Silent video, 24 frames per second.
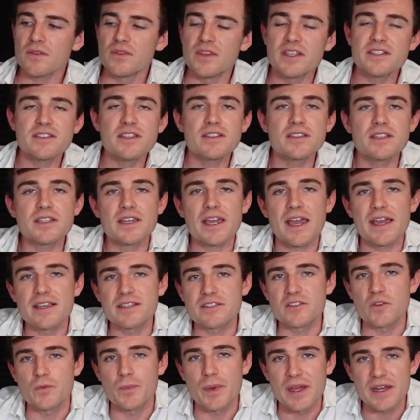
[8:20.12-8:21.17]
This is the
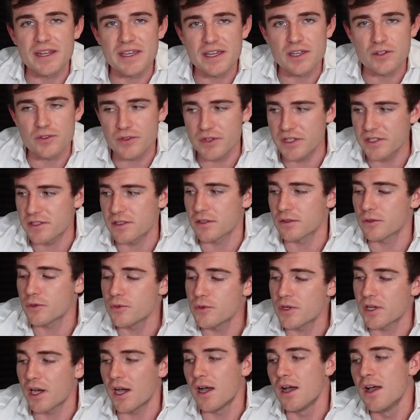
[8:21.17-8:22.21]
case of Betty Andreasson
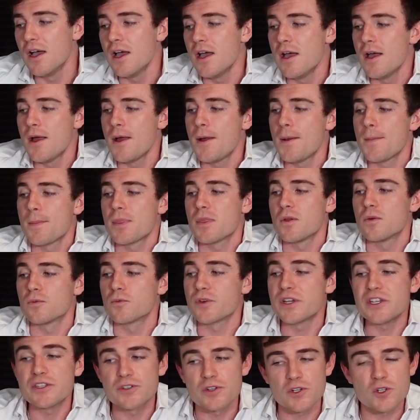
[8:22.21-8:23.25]
Luca,
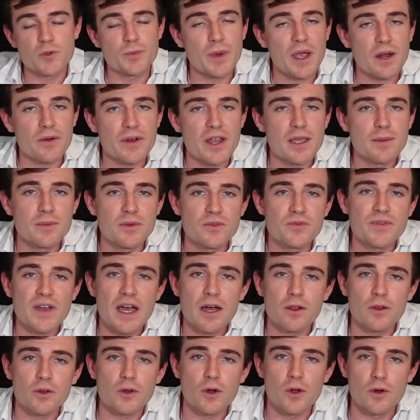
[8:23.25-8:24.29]
researched by Raymond
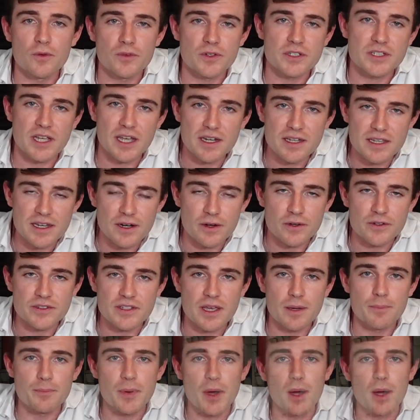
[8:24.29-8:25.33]
Fowler over 10 years and